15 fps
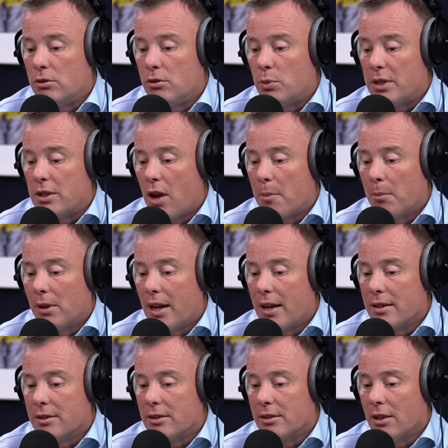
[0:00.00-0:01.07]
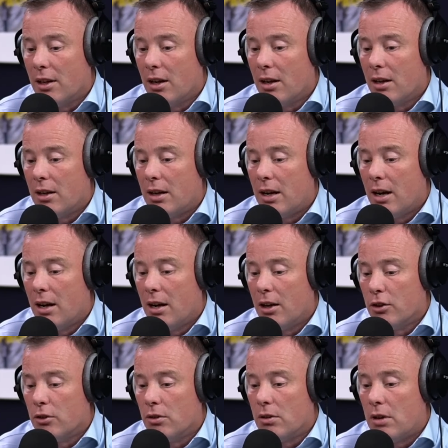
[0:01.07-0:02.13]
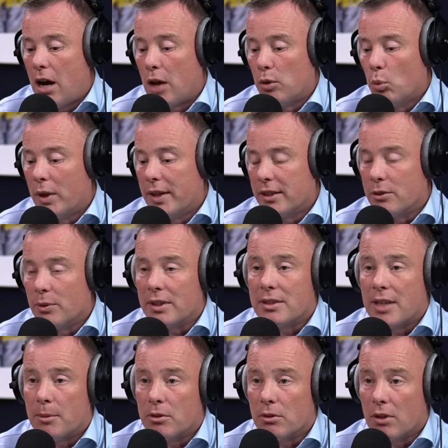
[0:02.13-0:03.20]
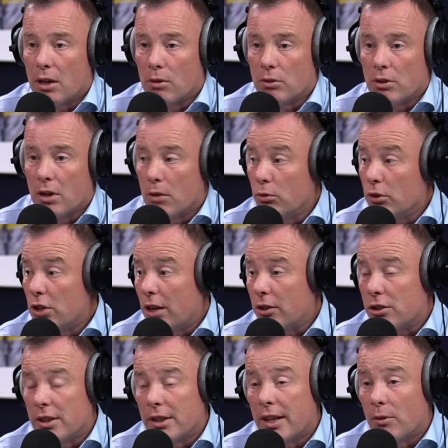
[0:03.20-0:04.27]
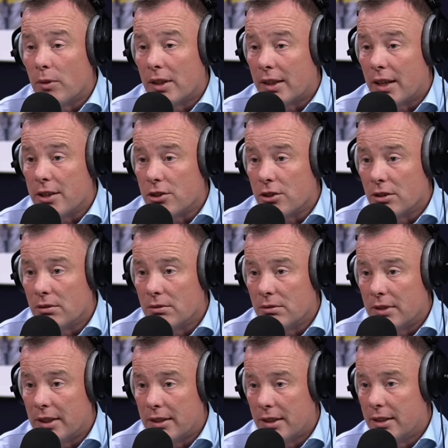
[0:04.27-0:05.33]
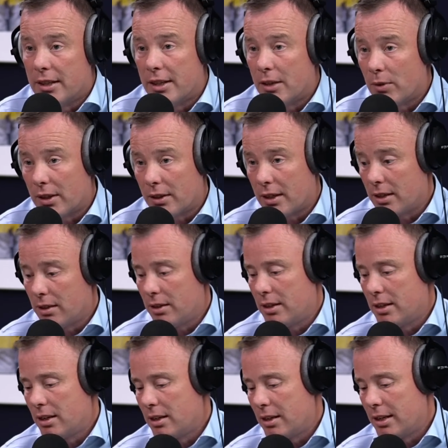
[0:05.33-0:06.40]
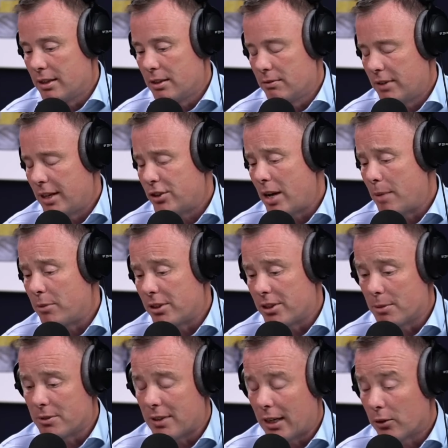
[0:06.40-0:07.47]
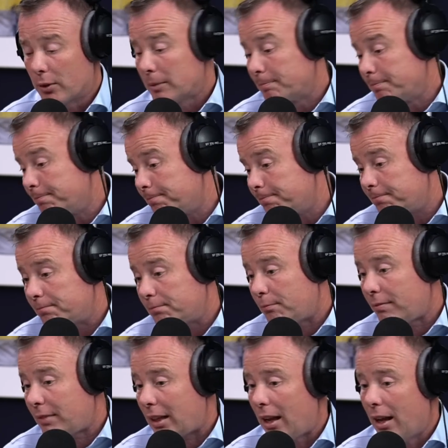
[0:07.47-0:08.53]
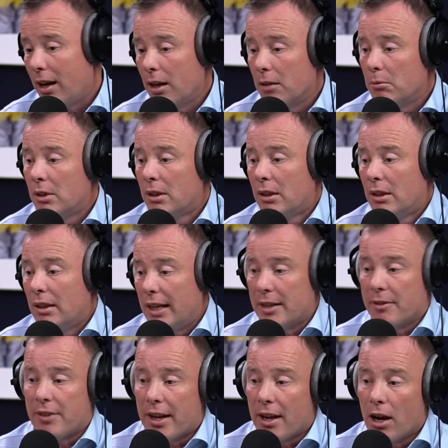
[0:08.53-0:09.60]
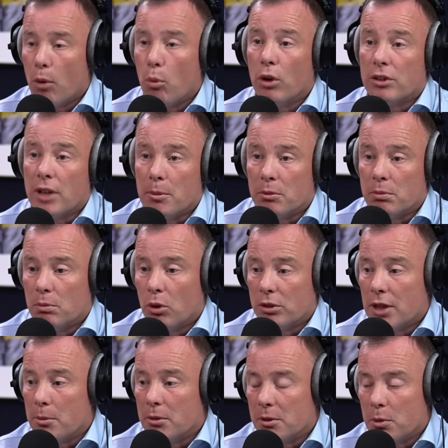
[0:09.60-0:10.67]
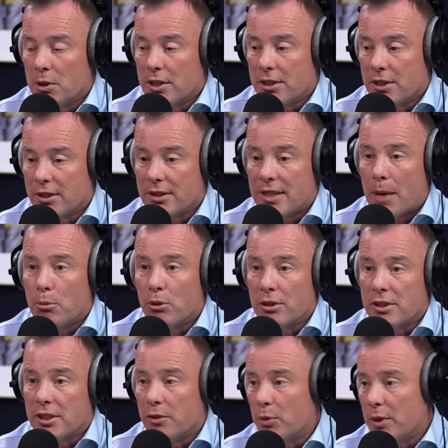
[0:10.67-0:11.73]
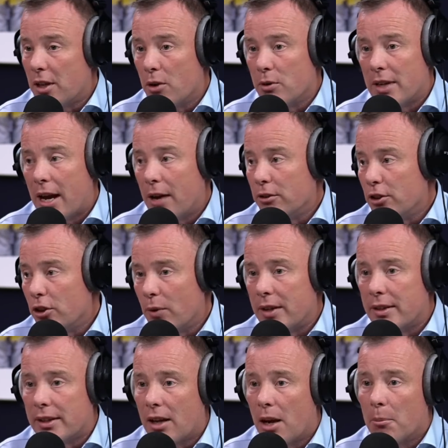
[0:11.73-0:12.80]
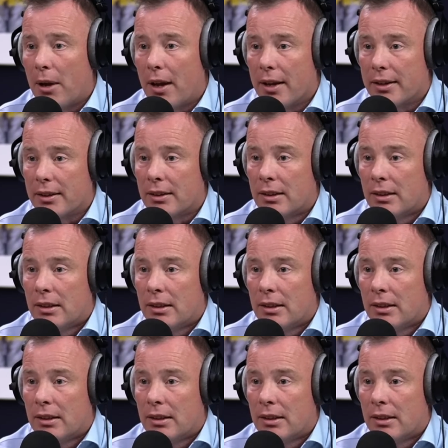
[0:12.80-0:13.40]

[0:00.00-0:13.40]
do we sign players that are unwilling to accept a reduction in their relegation in their championship salary? And if they are, what type of position does that put us in if we go down and you're ending up paying